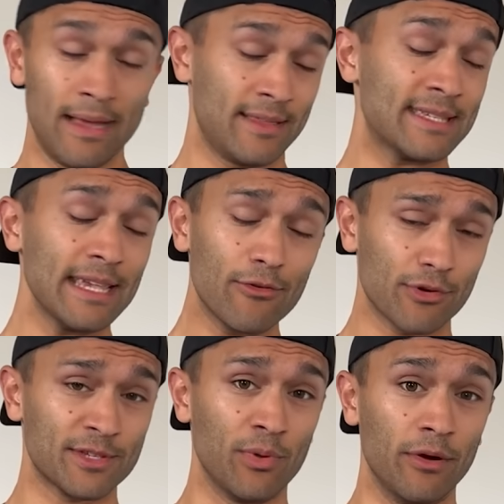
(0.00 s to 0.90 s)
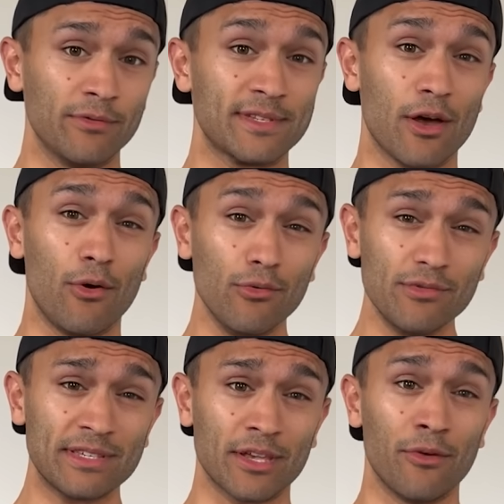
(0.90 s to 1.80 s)
The Syncross wheels are
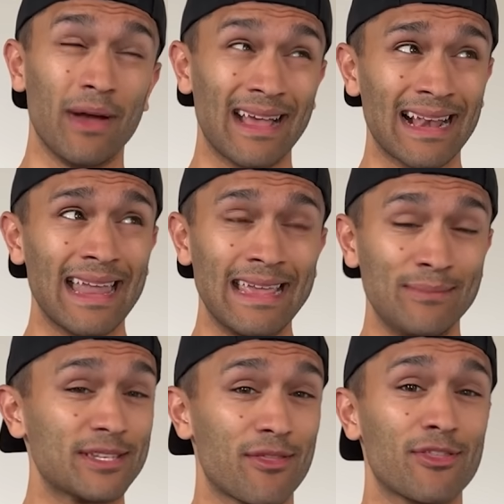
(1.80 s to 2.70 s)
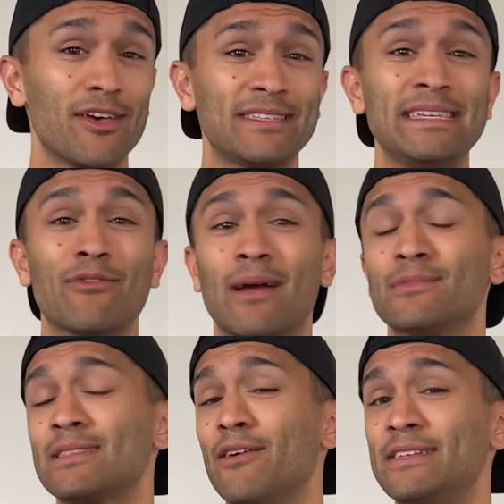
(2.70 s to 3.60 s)
also acclaimed 30
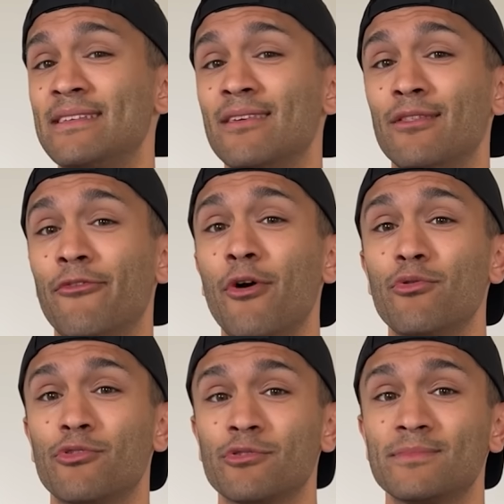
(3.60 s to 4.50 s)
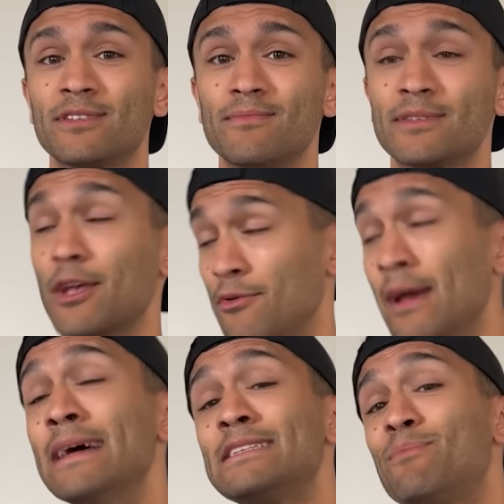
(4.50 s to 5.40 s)
grams lighter than the Fulcrums, so
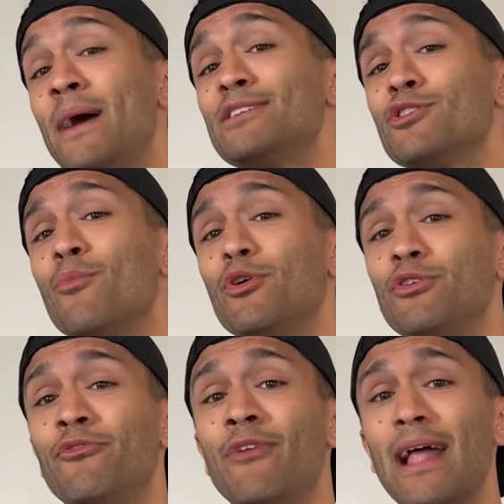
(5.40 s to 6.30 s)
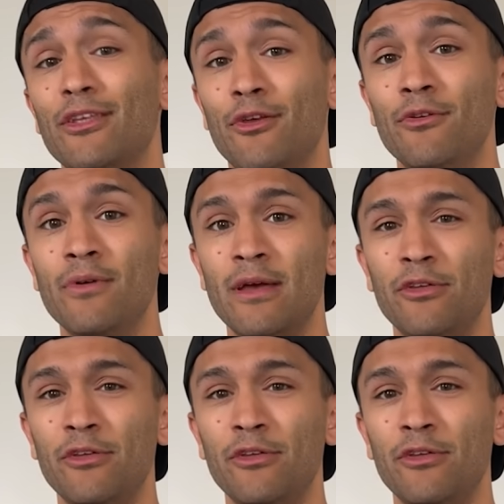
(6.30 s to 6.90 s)
depending on what you value,